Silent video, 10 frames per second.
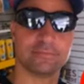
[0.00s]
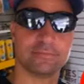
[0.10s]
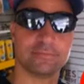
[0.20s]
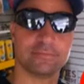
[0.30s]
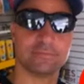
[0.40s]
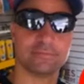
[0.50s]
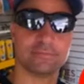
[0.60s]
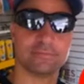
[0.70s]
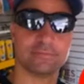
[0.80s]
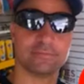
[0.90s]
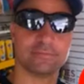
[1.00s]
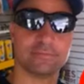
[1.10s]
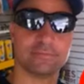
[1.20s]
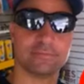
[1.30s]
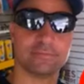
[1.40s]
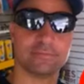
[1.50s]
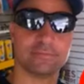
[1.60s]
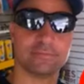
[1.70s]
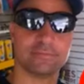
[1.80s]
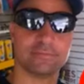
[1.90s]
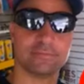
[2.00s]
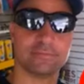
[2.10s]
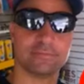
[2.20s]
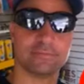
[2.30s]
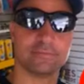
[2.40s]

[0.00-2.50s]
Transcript: The person shown says nothing.